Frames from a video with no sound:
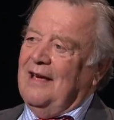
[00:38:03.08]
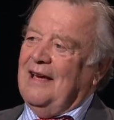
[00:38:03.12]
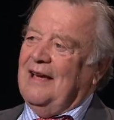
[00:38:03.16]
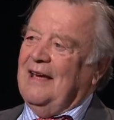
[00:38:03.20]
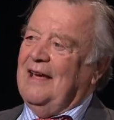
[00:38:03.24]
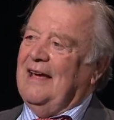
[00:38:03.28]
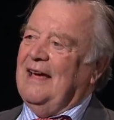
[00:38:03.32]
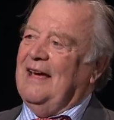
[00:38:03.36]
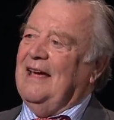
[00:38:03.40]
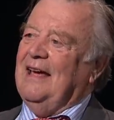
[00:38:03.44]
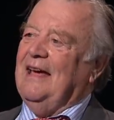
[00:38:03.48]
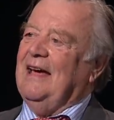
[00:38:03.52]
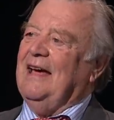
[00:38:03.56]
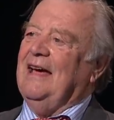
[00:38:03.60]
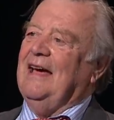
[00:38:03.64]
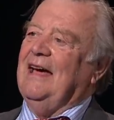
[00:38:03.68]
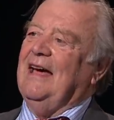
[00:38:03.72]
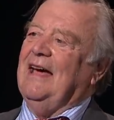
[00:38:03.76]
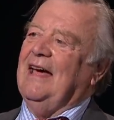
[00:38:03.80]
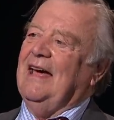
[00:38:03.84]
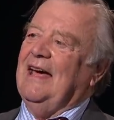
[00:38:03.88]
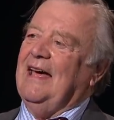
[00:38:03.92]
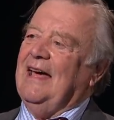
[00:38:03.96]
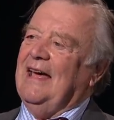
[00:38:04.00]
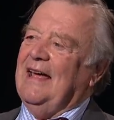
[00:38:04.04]
uh, uh,
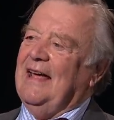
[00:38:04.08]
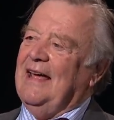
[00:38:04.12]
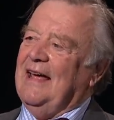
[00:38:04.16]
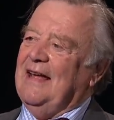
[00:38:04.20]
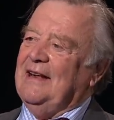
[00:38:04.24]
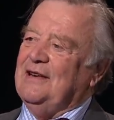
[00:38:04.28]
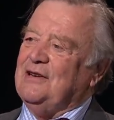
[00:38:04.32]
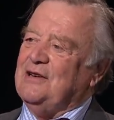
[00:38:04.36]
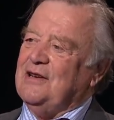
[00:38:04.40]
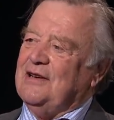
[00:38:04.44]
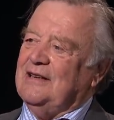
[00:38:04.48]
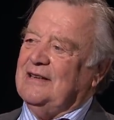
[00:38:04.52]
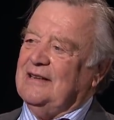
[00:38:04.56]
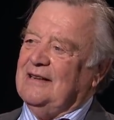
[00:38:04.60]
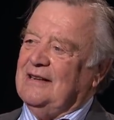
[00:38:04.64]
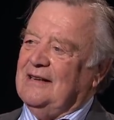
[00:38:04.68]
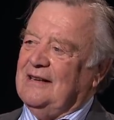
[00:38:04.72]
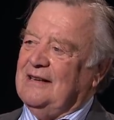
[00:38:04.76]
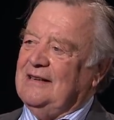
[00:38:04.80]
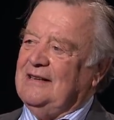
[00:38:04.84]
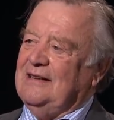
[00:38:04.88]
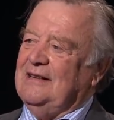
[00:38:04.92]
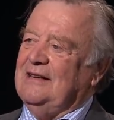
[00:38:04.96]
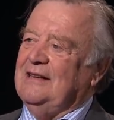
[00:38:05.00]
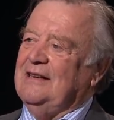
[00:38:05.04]
uh, uh, until,
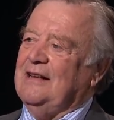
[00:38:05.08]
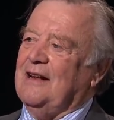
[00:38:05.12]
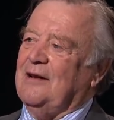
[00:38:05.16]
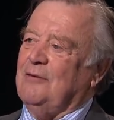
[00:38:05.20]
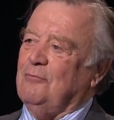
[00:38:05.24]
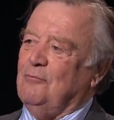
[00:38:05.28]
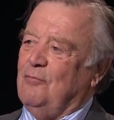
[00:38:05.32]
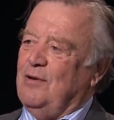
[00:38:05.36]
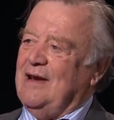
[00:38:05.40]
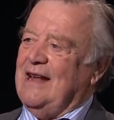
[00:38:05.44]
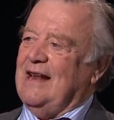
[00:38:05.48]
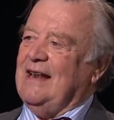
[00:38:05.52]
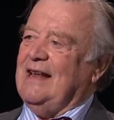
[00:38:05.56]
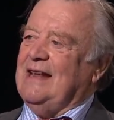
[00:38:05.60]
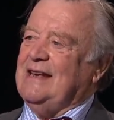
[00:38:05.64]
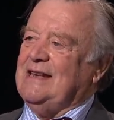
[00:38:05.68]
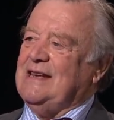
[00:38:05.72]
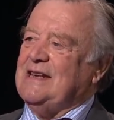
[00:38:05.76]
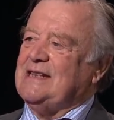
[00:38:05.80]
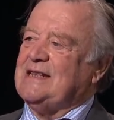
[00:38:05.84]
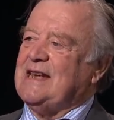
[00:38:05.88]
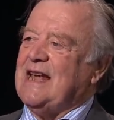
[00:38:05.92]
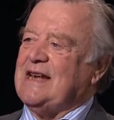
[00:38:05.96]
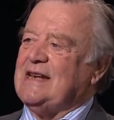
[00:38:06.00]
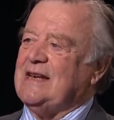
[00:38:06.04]
you know, really it
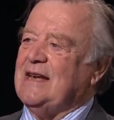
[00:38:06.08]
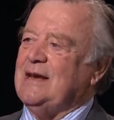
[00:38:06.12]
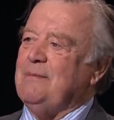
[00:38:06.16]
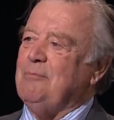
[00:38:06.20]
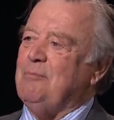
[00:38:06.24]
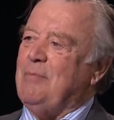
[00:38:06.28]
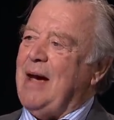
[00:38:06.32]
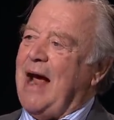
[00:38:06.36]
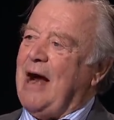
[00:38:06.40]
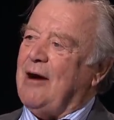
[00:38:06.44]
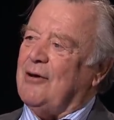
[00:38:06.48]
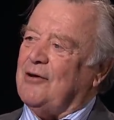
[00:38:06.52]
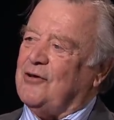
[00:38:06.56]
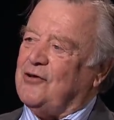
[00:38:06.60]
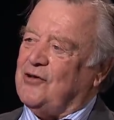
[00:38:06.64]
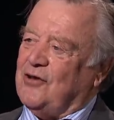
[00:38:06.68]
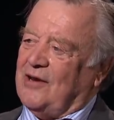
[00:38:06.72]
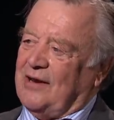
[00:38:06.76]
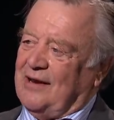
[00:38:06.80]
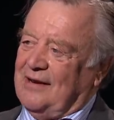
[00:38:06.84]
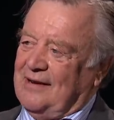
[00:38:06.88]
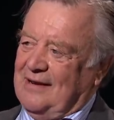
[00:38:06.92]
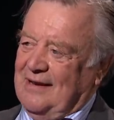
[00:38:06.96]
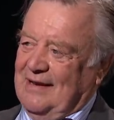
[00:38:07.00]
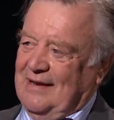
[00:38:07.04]
is getting
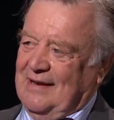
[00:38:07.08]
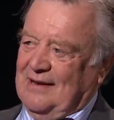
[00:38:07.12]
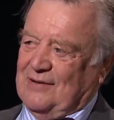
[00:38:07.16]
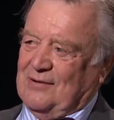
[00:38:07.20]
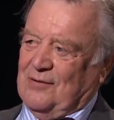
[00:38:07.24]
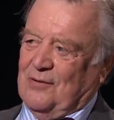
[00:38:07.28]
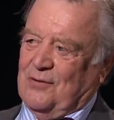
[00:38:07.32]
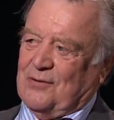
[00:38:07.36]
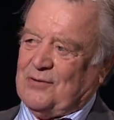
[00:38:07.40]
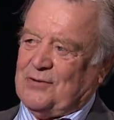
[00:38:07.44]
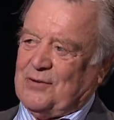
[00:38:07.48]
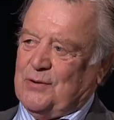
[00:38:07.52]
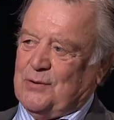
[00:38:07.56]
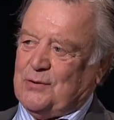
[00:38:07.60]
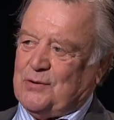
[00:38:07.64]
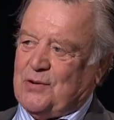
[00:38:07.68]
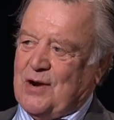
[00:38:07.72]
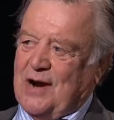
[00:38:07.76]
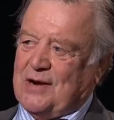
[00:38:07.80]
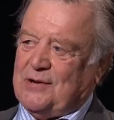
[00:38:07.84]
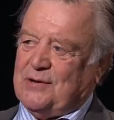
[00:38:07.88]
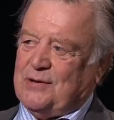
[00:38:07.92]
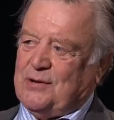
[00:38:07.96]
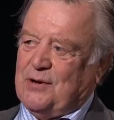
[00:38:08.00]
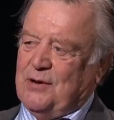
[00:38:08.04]
embarrassing that you're still
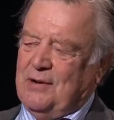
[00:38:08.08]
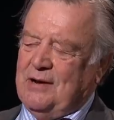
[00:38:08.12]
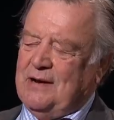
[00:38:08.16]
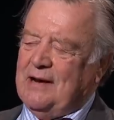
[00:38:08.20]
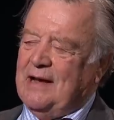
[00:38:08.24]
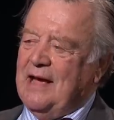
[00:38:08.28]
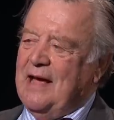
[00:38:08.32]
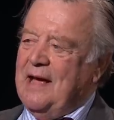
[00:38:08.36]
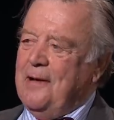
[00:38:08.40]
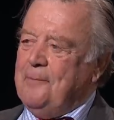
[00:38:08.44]
trying to do it.